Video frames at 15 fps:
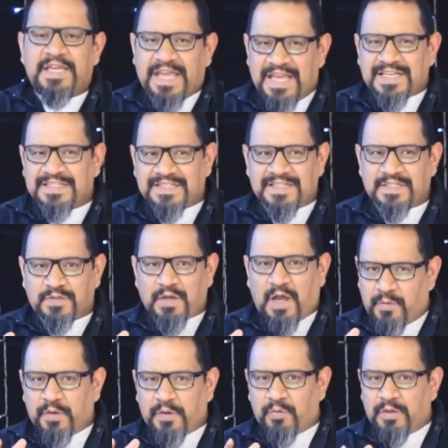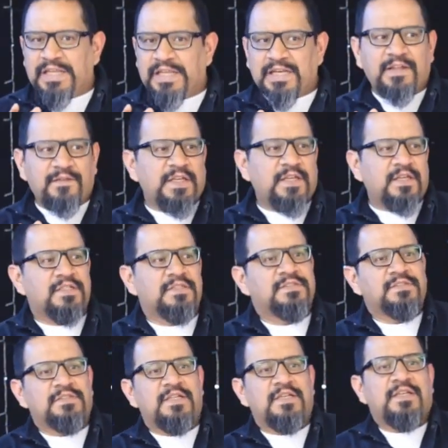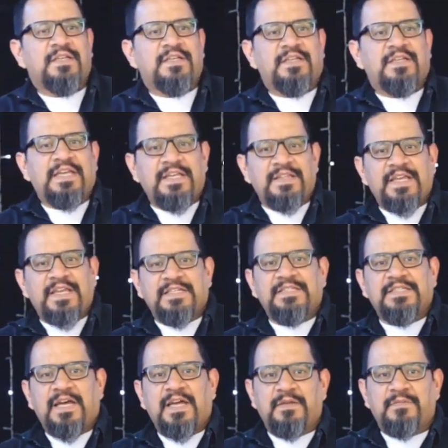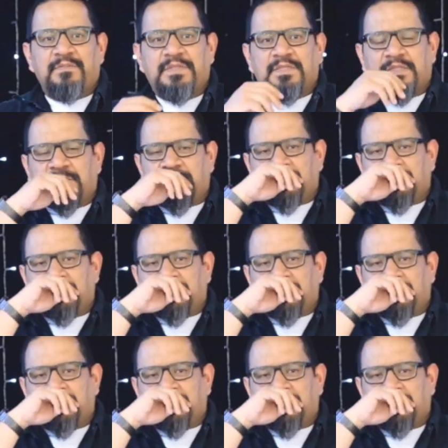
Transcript: Is this, are we really living in the end times?